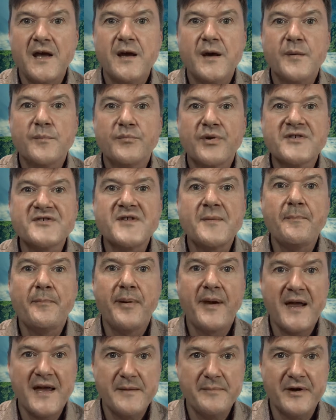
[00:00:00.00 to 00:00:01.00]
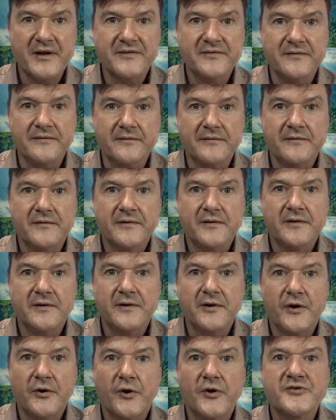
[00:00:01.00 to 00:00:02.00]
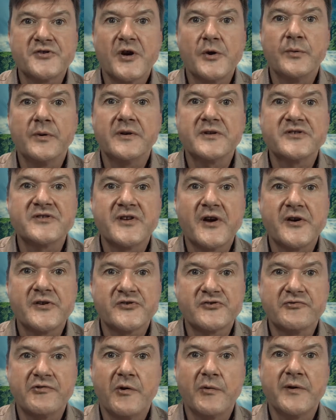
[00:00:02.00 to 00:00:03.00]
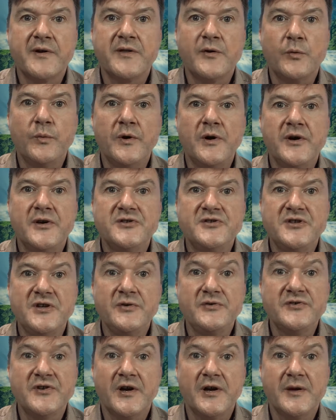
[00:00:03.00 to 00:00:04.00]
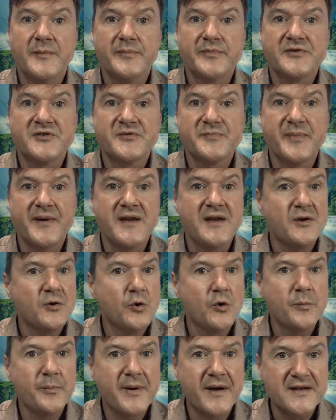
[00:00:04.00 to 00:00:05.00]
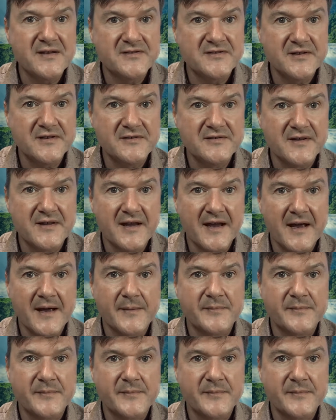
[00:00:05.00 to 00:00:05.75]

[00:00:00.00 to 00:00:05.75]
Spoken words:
Press the play button and Otto will start scrolling the words you type, speak or paste into the app's